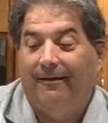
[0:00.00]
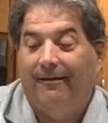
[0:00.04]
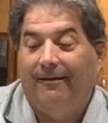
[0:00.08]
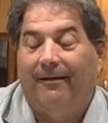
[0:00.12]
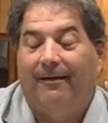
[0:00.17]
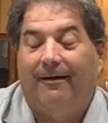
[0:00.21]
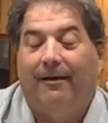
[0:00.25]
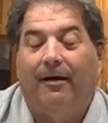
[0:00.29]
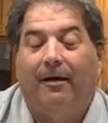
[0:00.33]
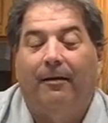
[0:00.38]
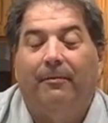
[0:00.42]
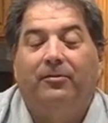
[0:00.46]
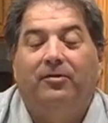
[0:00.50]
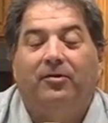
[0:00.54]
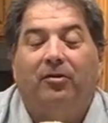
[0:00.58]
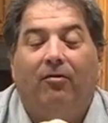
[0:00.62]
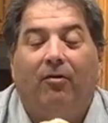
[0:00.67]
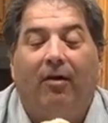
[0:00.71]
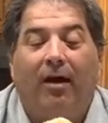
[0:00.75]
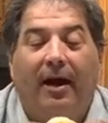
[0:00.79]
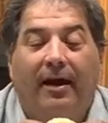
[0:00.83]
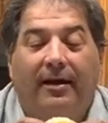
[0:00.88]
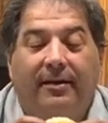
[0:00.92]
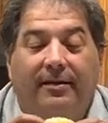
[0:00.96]
comes the
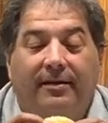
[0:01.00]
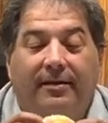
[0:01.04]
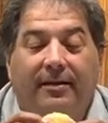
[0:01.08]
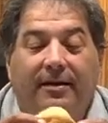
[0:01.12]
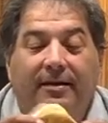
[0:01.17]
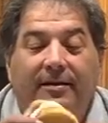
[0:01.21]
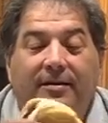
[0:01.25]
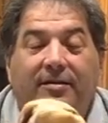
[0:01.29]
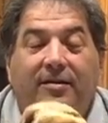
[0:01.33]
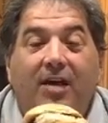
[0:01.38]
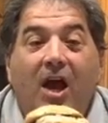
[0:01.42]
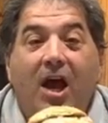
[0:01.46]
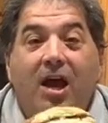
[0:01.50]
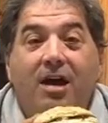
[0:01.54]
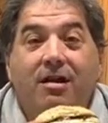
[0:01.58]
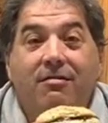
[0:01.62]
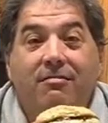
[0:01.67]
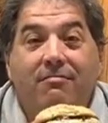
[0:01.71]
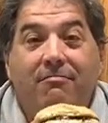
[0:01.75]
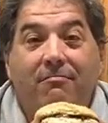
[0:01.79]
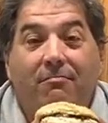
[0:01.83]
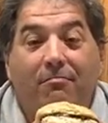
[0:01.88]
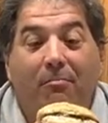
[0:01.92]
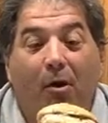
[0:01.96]
Rod Teets
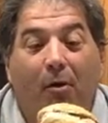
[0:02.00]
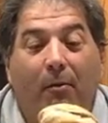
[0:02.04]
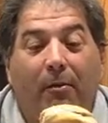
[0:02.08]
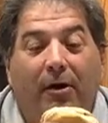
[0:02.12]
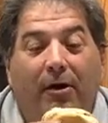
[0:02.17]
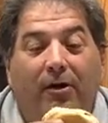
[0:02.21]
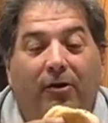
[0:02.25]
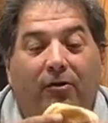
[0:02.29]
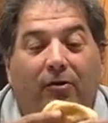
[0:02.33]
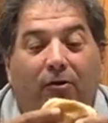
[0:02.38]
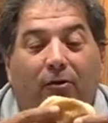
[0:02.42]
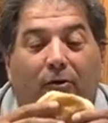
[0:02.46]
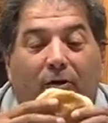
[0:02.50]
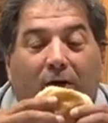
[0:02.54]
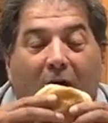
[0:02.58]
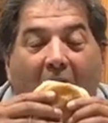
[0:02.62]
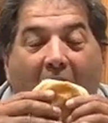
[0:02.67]
moment of truth.